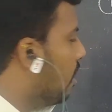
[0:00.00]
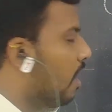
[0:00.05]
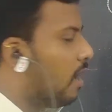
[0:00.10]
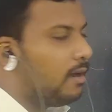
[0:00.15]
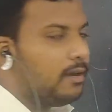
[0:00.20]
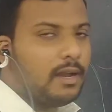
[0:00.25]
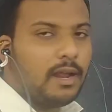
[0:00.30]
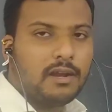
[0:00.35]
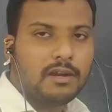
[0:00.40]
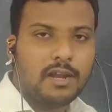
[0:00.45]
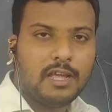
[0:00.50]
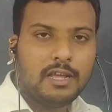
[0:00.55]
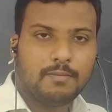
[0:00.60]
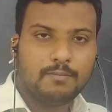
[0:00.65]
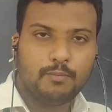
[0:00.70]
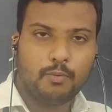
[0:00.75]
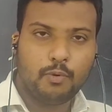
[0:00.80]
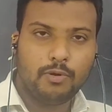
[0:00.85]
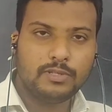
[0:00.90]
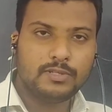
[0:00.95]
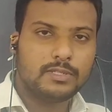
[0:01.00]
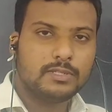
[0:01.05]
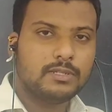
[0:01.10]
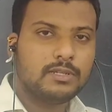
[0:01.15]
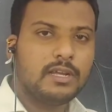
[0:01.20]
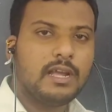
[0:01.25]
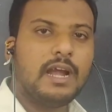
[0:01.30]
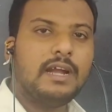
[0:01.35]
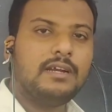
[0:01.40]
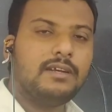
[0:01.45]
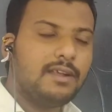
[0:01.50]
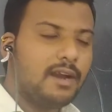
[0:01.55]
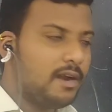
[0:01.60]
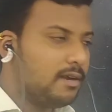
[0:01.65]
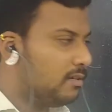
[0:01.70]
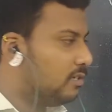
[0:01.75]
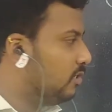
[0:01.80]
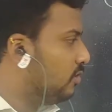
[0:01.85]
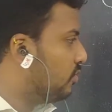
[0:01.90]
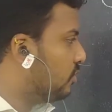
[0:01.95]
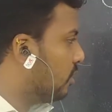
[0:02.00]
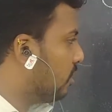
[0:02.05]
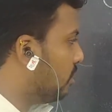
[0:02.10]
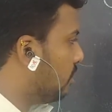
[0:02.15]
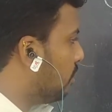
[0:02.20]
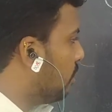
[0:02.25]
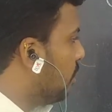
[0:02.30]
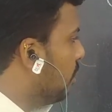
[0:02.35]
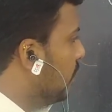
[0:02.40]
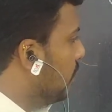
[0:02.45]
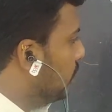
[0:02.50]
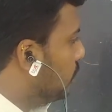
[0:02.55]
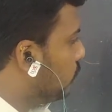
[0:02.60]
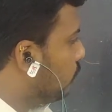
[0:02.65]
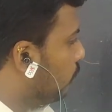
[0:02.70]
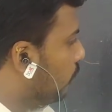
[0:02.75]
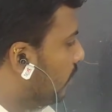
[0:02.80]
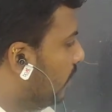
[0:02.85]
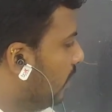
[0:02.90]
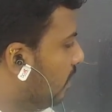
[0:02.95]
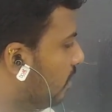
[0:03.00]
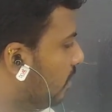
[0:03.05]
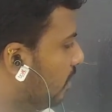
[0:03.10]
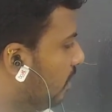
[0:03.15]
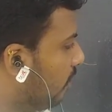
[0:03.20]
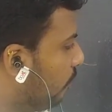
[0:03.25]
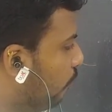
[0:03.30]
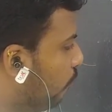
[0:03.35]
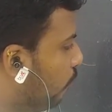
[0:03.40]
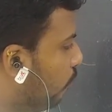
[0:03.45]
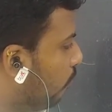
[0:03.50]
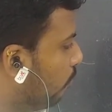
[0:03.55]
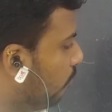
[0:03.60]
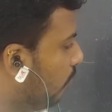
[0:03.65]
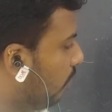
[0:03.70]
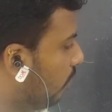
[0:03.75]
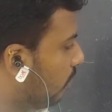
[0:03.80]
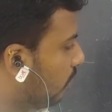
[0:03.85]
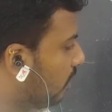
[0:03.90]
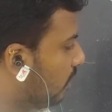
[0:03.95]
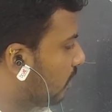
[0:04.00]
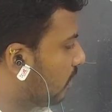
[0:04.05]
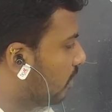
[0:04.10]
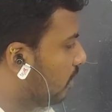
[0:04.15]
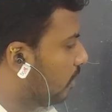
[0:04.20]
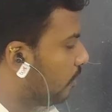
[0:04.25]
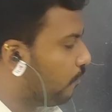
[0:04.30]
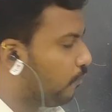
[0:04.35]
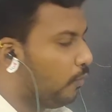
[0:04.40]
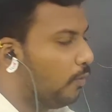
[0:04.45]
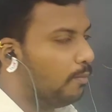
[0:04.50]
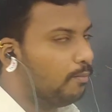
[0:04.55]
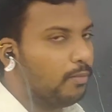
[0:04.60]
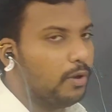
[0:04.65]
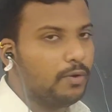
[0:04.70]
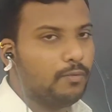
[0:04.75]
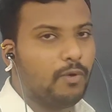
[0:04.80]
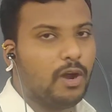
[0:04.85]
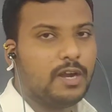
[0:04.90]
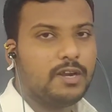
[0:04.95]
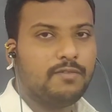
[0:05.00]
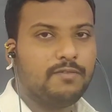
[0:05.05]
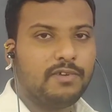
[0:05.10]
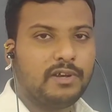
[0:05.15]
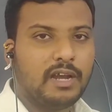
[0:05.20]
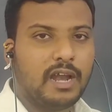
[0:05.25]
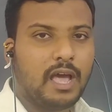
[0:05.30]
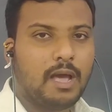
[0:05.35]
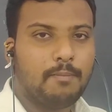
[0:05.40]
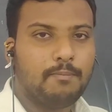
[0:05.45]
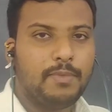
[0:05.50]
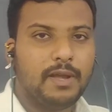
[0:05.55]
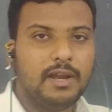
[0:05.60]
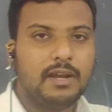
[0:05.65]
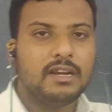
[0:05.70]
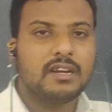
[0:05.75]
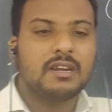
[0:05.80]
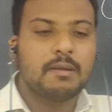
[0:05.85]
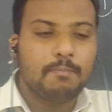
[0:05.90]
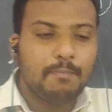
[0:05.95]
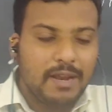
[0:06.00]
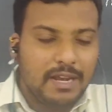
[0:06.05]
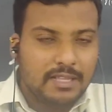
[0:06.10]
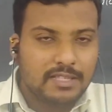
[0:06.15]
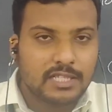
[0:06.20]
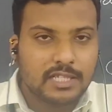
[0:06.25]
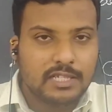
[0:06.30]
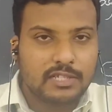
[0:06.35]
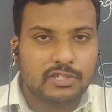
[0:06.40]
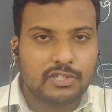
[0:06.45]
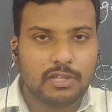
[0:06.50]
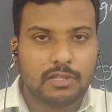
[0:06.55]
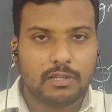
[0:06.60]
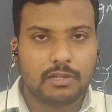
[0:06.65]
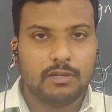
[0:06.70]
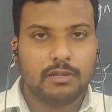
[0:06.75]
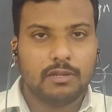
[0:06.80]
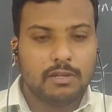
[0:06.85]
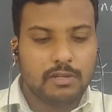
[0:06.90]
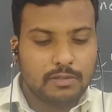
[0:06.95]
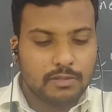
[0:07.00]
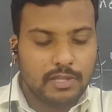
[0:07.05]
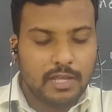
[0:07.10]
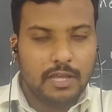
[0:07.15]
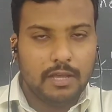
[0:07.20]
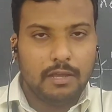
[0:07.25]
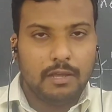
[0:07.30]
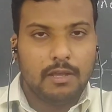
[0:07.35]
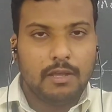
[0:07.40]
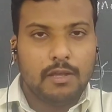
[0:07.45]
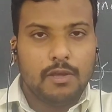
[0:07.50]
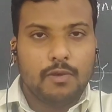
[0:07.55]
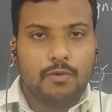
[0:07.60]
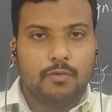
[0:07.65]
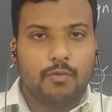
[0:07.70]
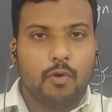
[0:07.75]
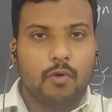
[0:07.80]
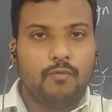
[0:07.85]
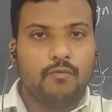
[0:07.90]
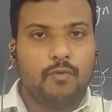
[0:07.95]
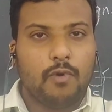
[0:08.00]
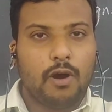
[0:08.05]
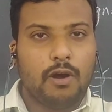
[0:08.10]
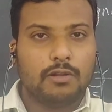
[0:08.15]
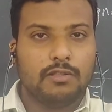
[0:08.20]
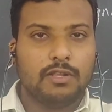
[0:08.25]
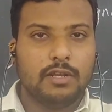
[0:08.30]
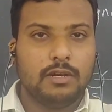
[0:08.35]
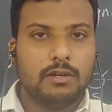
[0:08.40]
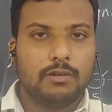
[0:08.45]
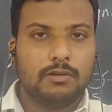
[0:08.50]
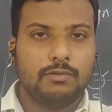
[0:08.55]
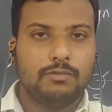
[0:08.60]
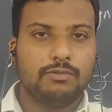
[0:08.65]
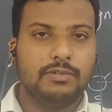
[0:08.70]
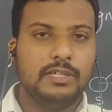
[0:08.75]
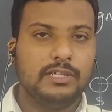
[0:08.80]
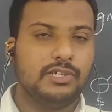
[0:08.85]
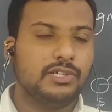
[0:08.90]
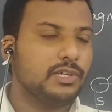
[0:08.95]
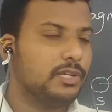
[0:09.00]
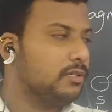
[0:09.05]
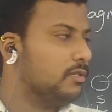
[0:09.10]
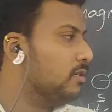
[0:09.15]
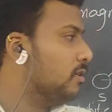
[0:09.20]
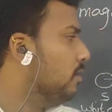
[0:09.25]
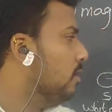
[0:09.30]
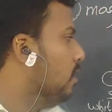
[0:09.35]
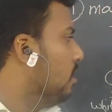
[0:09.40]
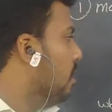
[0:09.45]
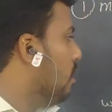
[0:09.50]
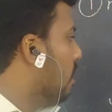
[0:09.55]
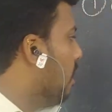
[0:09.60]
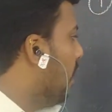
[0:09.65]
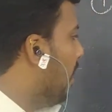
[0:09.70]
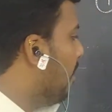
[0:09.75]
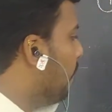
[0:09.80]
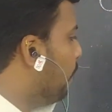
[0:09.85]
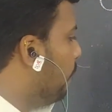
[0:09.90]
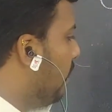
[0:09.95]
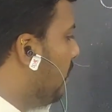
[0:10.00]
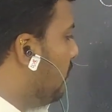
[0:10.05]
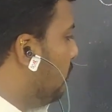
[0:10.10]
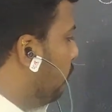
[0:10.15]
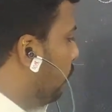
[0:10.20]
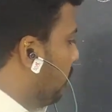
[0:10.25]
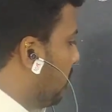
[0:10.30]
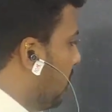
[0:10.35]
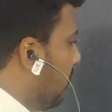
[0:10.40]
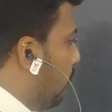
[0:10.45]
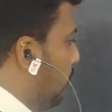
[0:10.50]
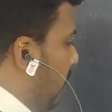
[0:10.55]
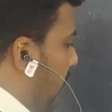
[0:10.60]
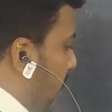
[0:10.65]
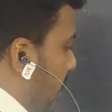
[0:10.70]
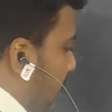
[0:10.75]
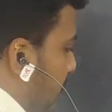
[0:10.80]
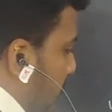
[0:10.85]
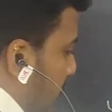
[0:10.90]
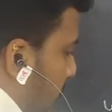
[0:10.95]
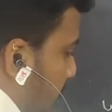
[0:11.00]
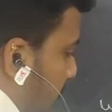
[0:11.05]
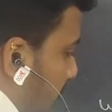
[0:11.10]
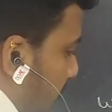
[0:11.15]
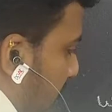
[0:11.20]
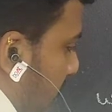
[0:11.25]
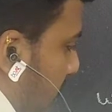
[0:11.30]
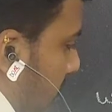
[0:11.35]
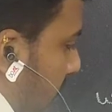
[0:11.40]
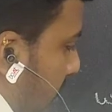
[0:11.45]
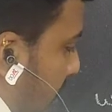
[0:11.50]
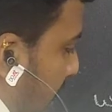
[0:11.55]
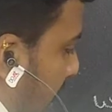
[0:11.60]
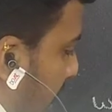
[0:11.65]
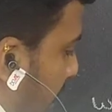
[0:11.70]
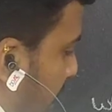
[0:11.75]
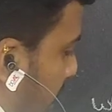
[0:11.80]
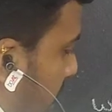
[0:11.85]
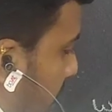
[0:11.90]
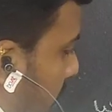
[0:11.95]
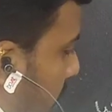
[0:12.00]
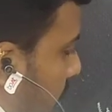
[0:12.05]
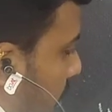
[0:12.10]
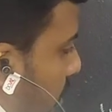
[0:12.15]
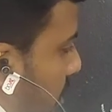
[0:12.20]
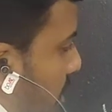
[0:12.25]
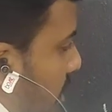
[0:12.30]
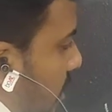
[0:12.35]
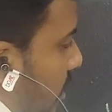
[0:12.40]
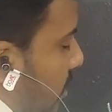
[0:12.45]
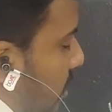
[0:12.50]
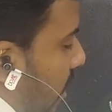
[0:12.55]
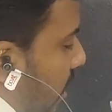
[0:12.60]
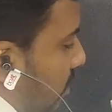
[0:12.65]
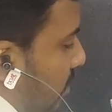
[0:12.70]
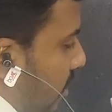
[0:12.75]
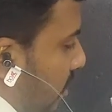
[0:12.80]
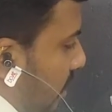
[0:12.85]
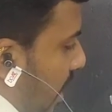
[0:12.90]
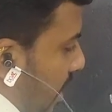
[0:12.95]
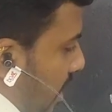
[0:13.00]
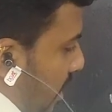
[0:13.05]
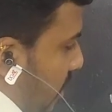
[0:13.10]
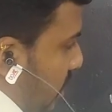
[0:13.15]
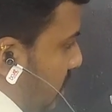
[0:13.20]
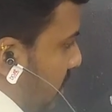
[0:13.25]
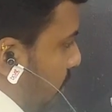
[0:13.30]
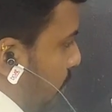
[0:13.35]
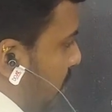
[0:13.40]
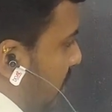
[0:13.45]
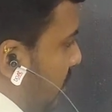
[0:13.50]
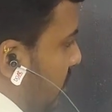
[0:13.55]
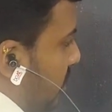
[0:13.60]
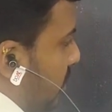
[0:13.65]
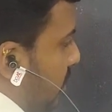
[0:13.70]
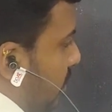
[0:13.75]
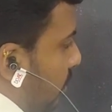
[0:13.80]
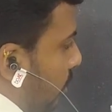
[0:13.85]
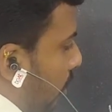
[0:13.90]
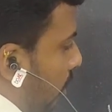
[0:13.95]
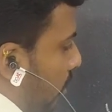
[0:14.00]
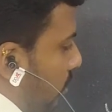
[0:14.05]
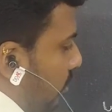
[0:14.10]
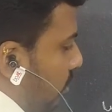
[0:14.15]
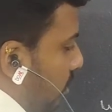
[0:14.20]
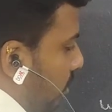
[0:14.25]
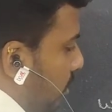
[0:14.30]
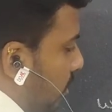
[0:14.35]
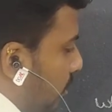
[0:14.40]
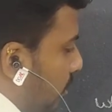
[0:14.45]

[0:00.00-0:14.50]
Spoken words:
and unlike poles attract each other. So red colored foam ball, red colored foam ball. What it will happen? Repels each other. They go farther to each other. And when you replace this needle in the other direction, means north